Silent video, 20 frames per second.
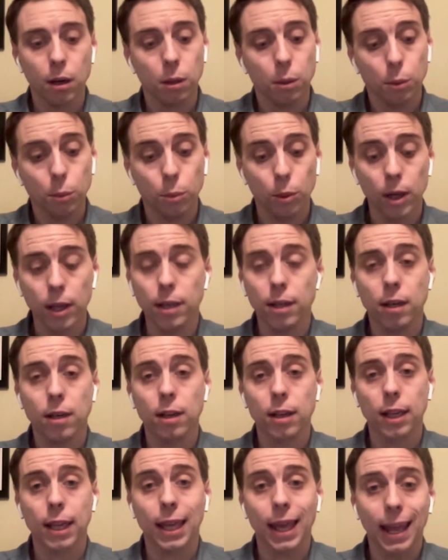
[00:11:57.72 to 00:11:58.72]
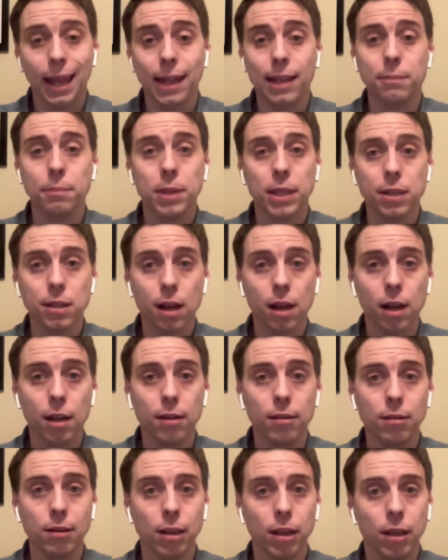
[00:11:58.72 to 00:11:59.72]
What can be
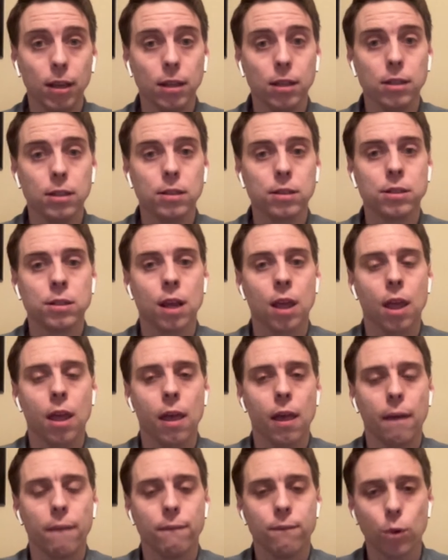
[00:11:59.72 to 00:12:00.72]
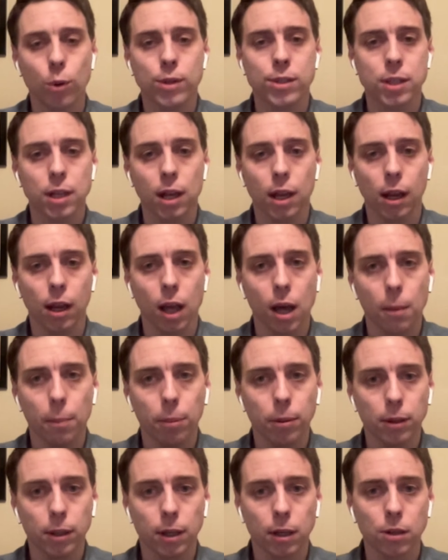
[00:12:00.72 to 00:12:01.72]
done is forcing a
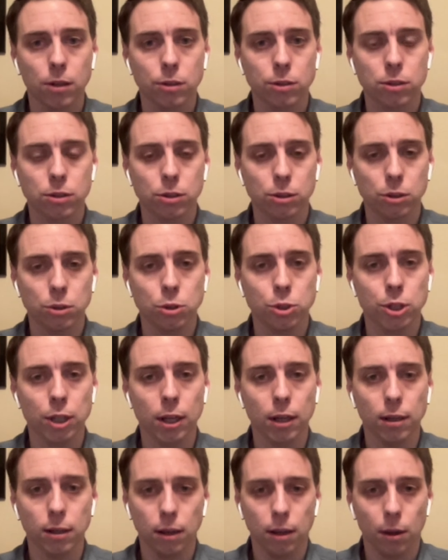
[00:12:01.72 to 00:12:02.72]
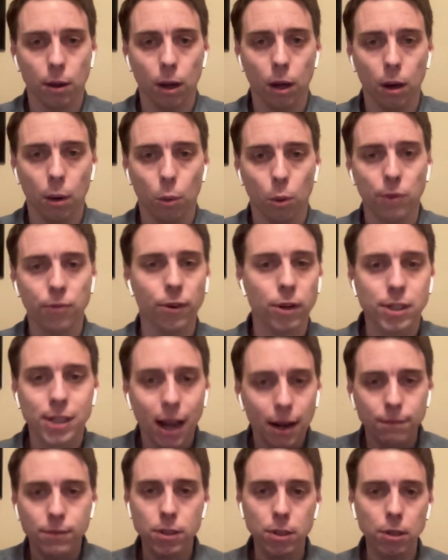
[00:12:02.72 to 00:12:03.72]
political solution uh, we first
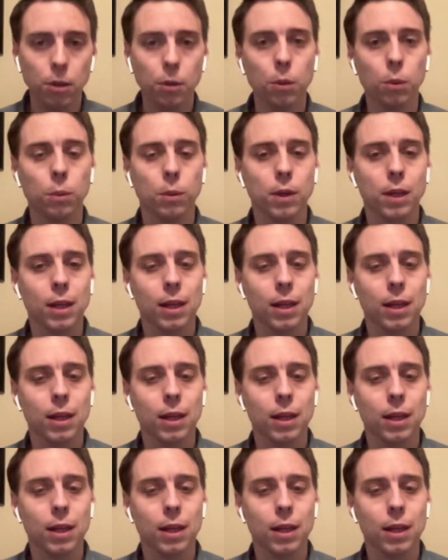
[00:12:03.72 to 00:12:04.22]
have to